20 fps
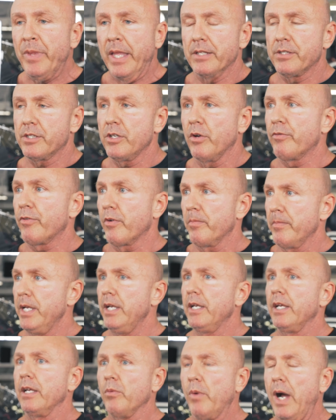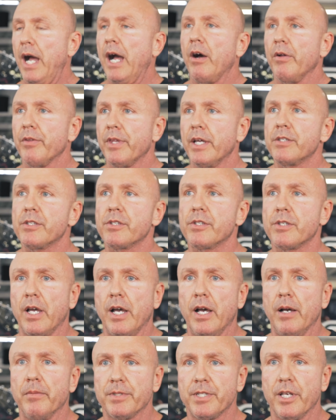And so for me, wow, that's
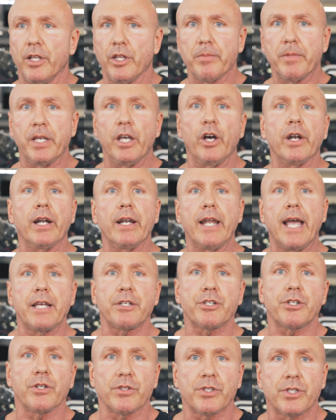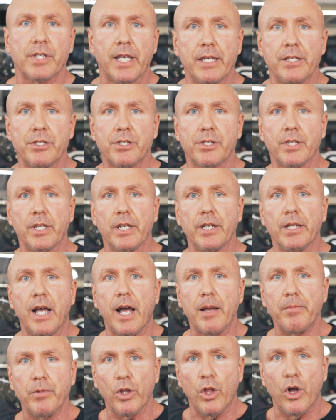telling me on a national stage that
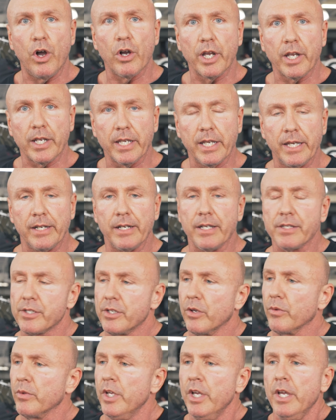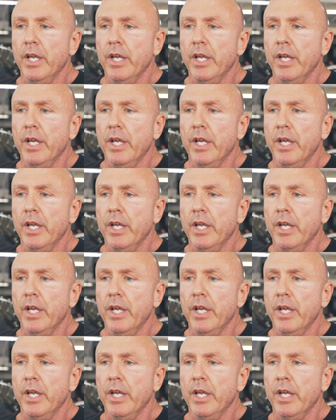I belong in. And so